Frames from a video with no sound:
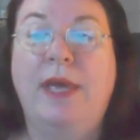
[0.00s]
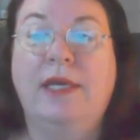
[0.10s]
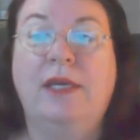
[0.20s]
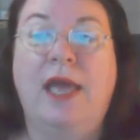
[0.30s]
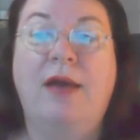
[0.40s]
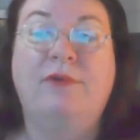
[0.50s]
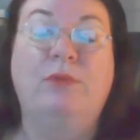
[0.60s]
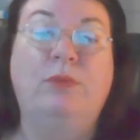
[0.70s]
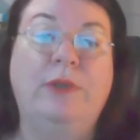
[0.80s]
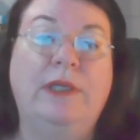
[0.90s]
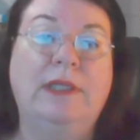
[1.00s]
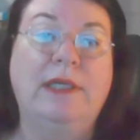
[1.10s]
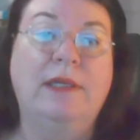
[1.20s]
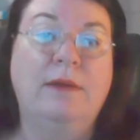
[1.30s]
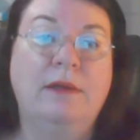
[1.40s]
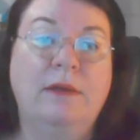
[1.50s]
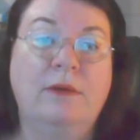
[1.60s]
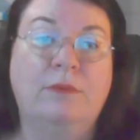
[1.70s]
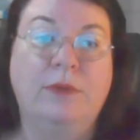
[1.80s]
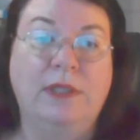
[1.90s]
Megan, have a really,
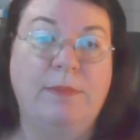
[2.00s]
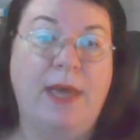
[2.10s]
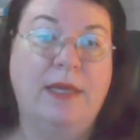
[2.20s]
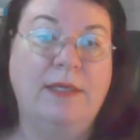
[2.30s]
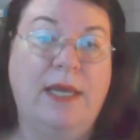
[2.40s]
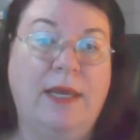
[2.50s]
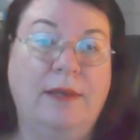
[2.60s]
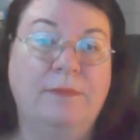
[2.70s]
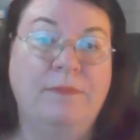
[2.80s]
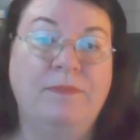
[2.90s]
really bad day.